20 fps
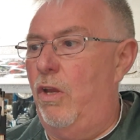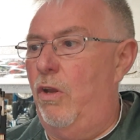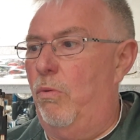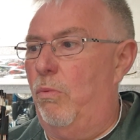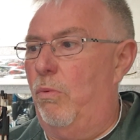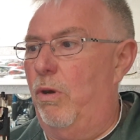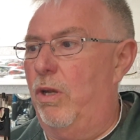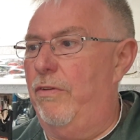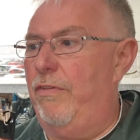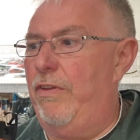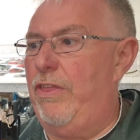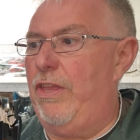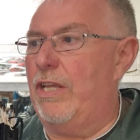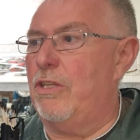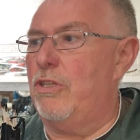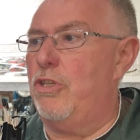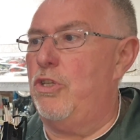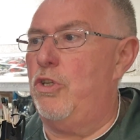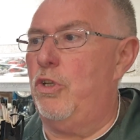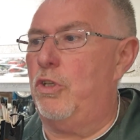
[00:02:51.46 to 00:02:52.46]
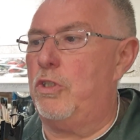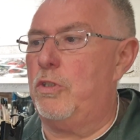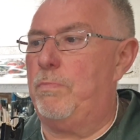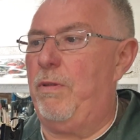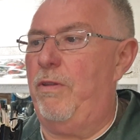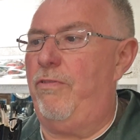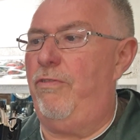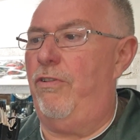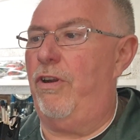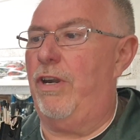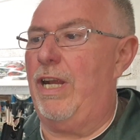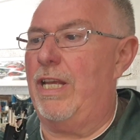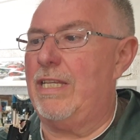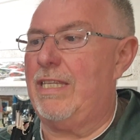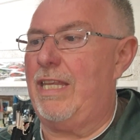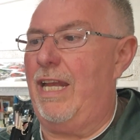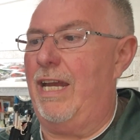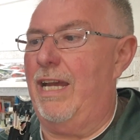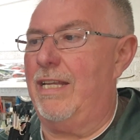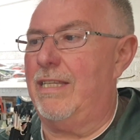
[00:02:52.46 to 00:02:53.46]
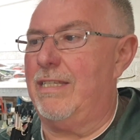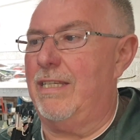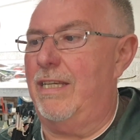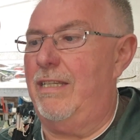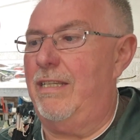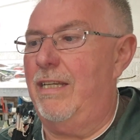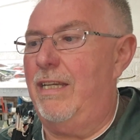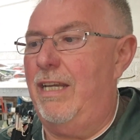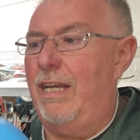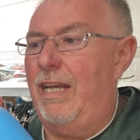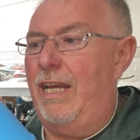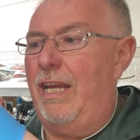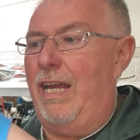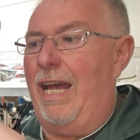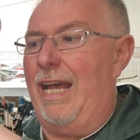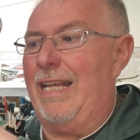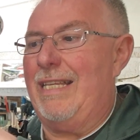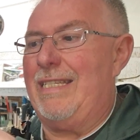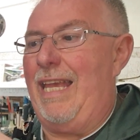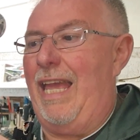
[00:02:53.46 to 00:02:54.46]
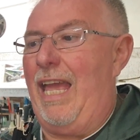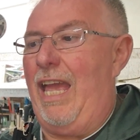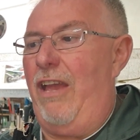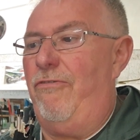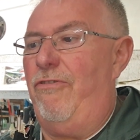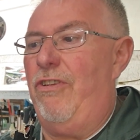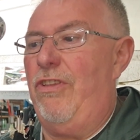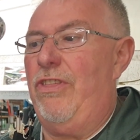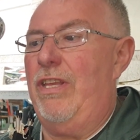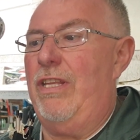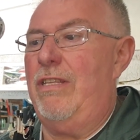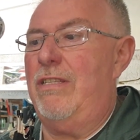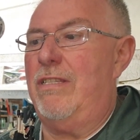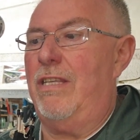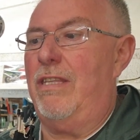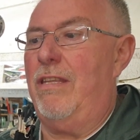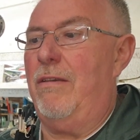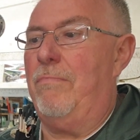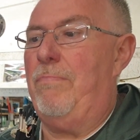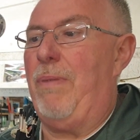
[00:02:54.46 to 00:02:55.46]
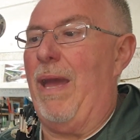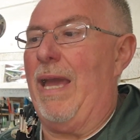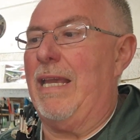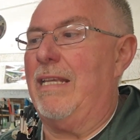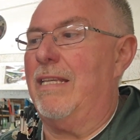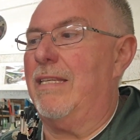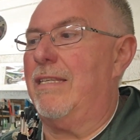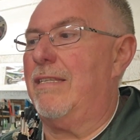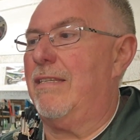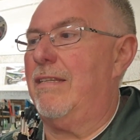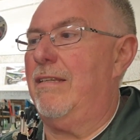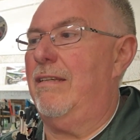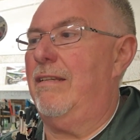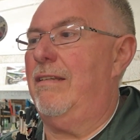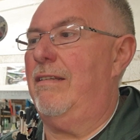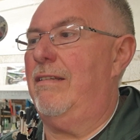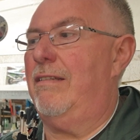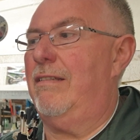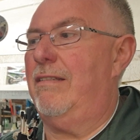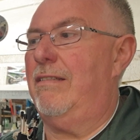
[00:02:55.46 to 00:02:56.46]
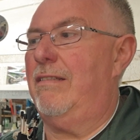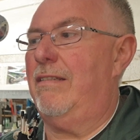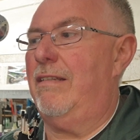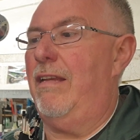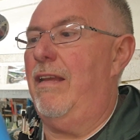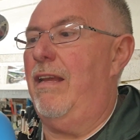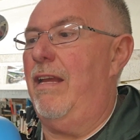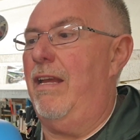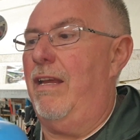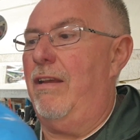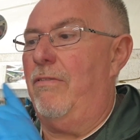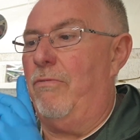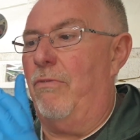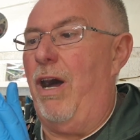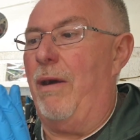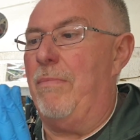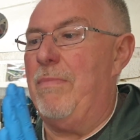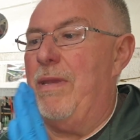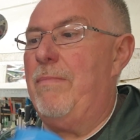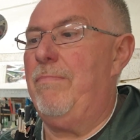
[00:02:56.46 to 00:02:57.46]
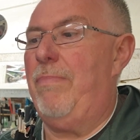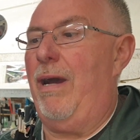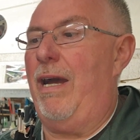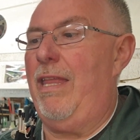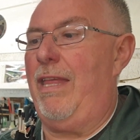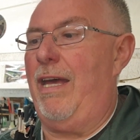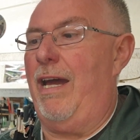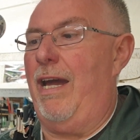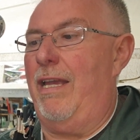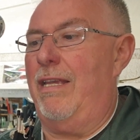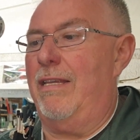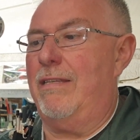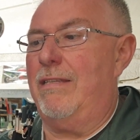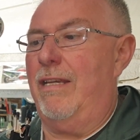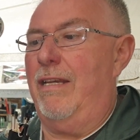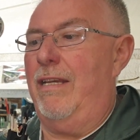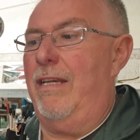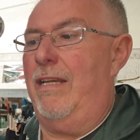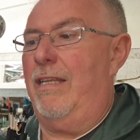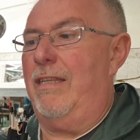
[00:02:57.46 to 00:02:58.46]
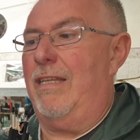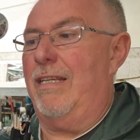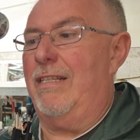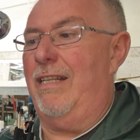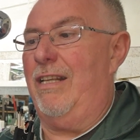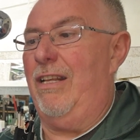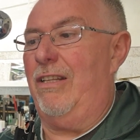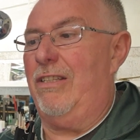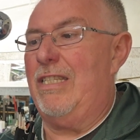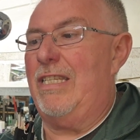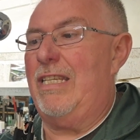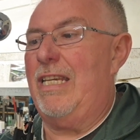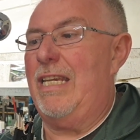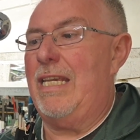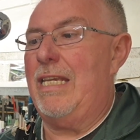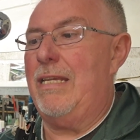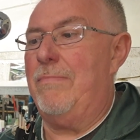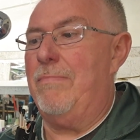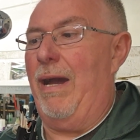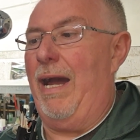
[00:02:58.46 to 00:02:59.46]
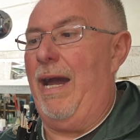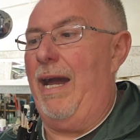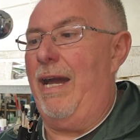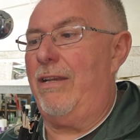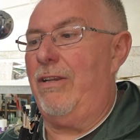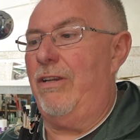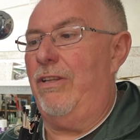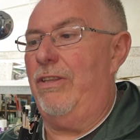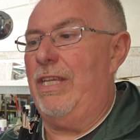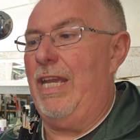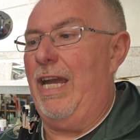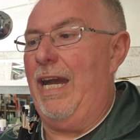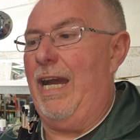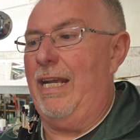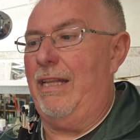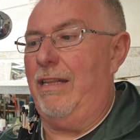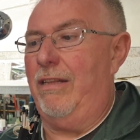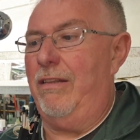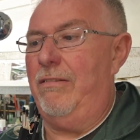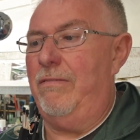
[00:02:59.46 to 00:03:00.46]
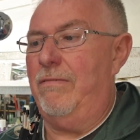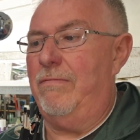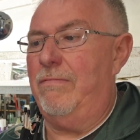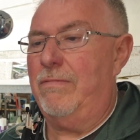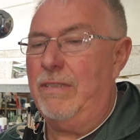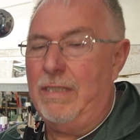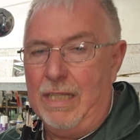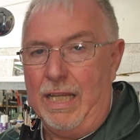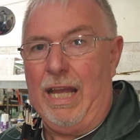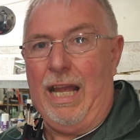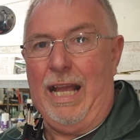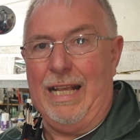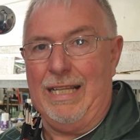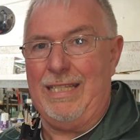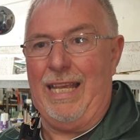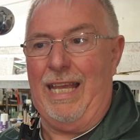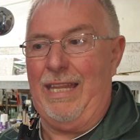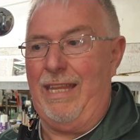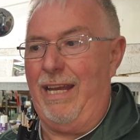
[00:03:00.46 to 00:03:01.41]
One other thing, just before I started, I set everything to the base. What I mean by that is there's a little T mark on the idle. I set